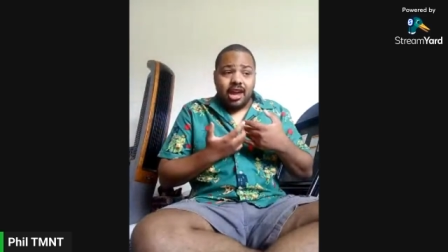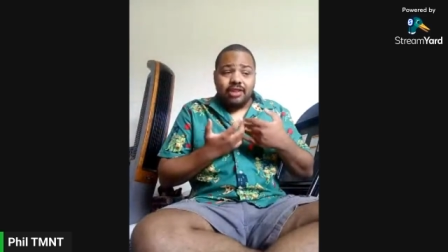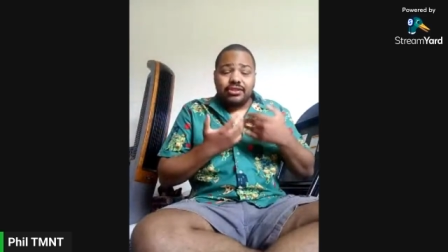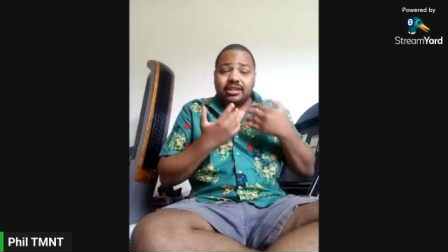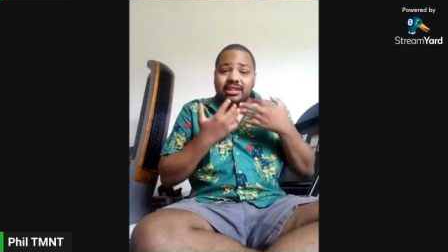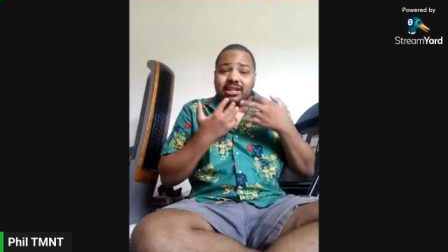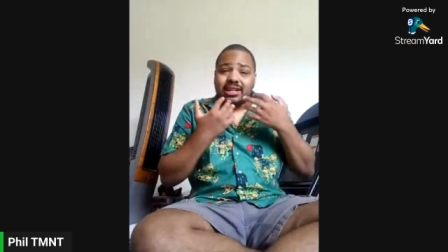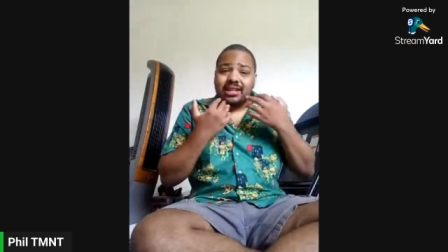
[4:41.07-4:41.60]

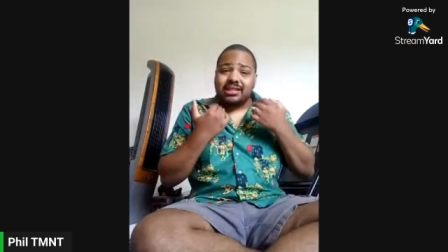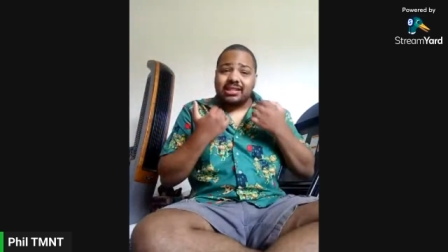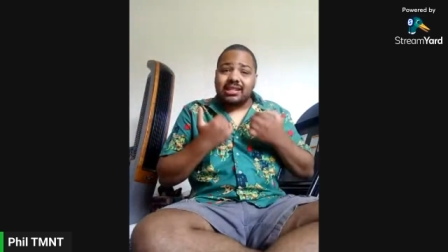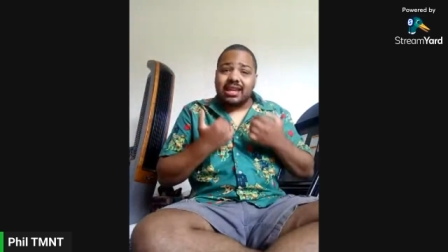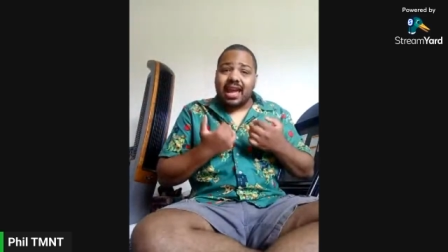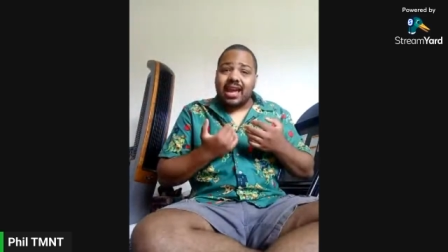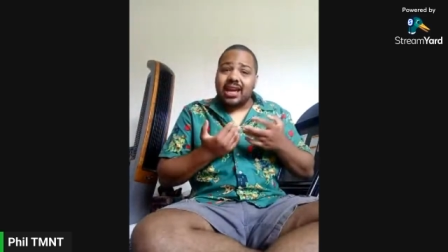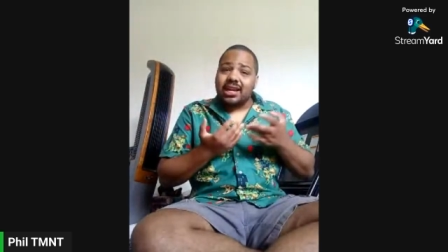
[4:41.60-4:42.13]
they didn't
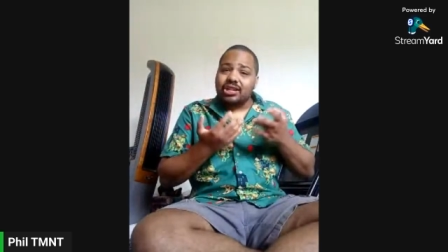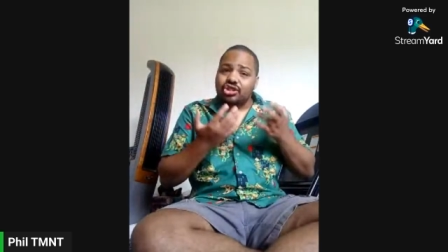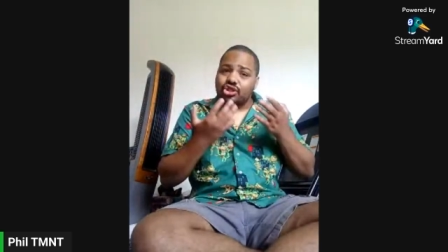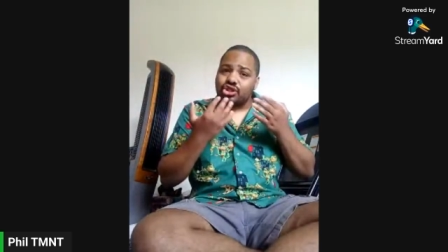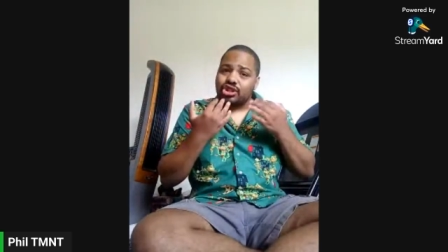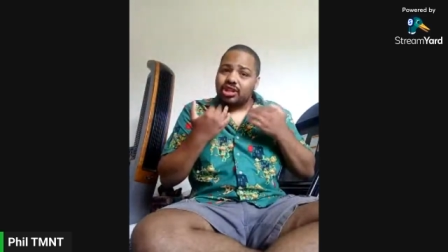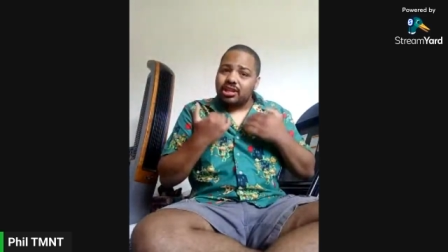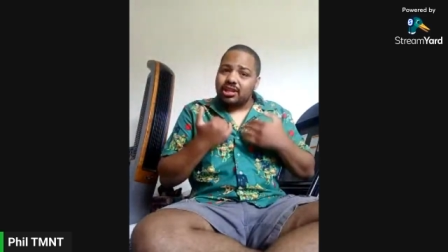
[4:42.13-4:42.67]

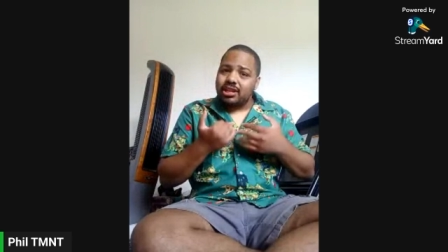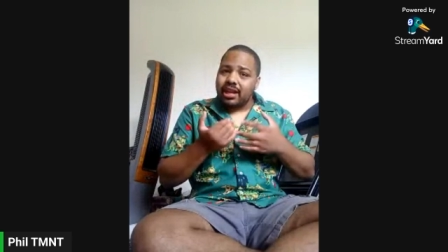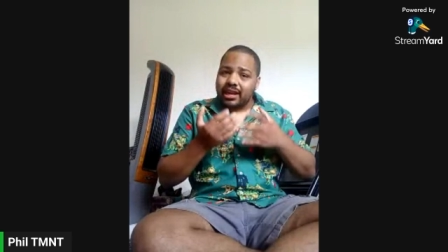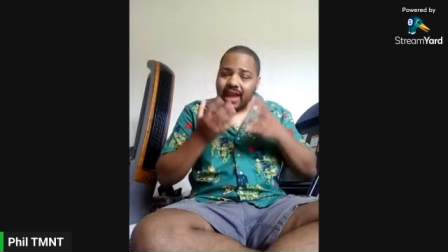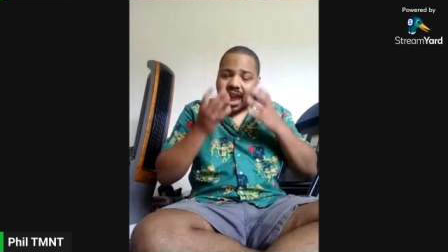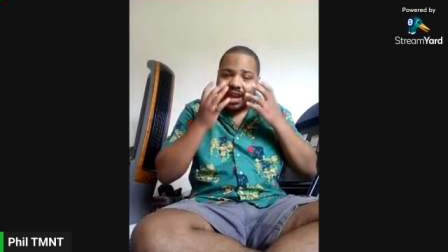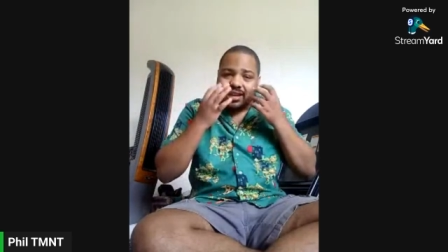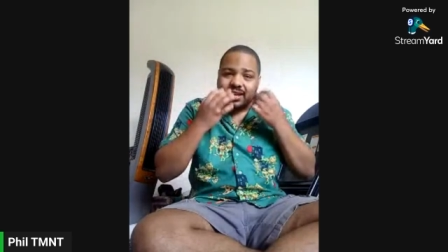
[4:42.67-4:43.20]
de-age
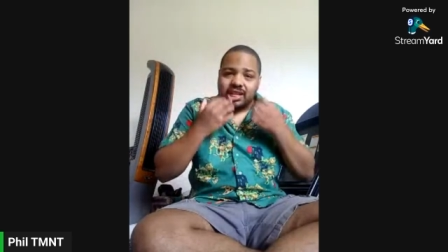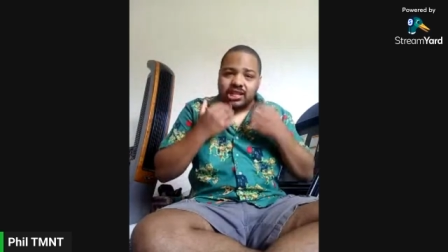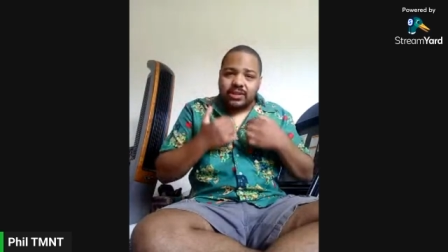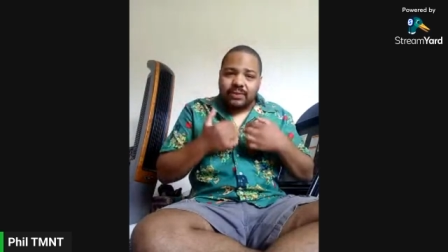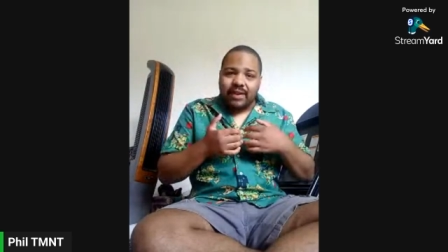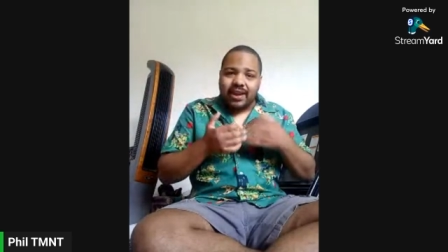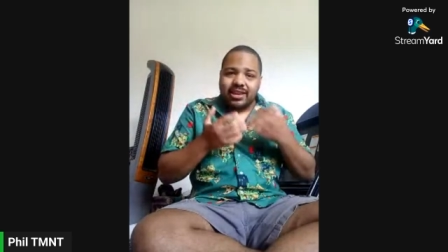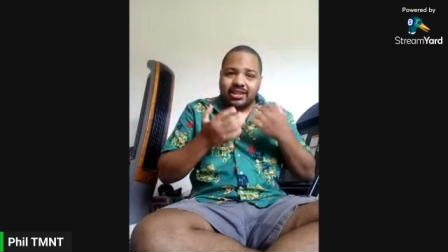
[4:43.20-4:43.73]
like Anakin's
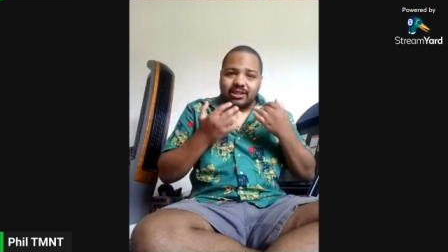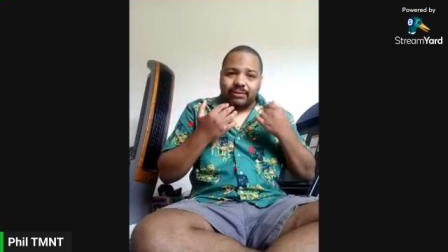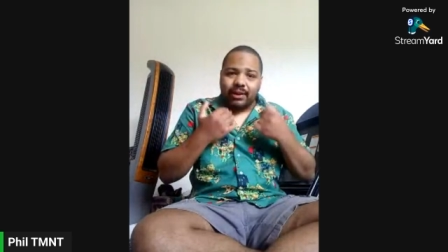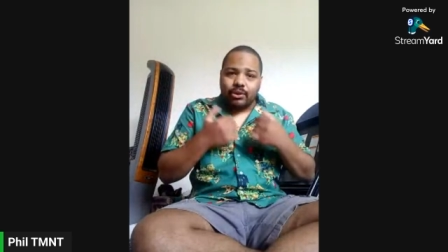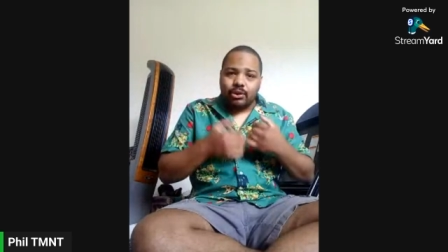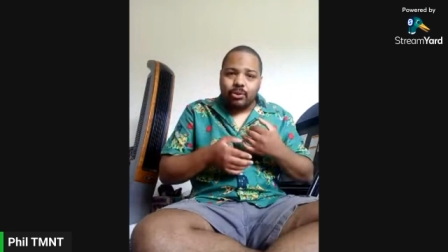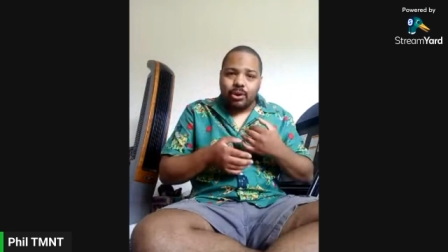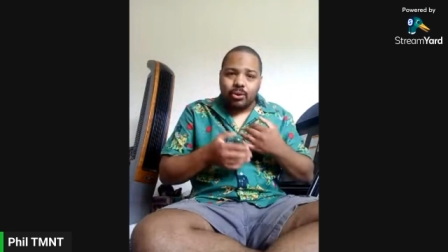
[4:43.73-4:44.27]
face
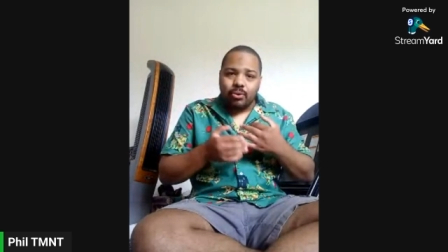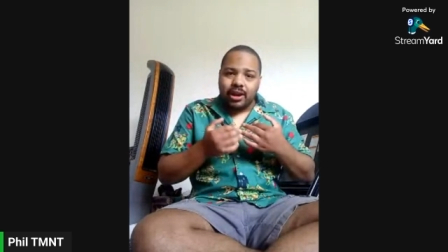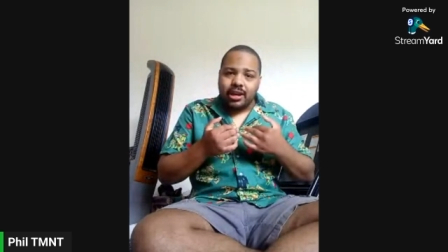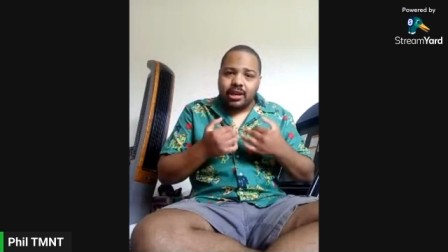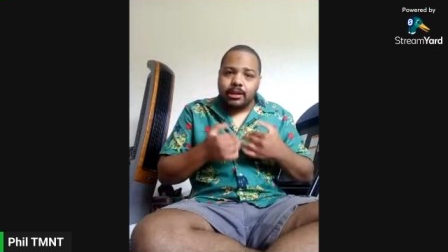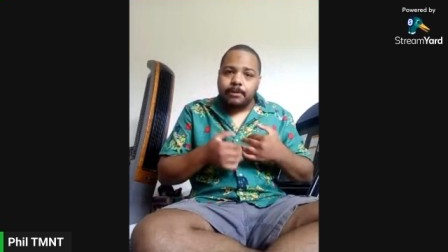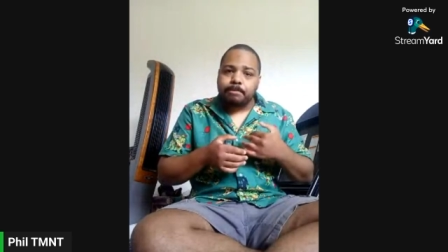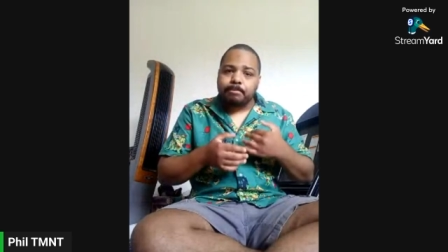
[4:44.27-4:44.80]
very well, right?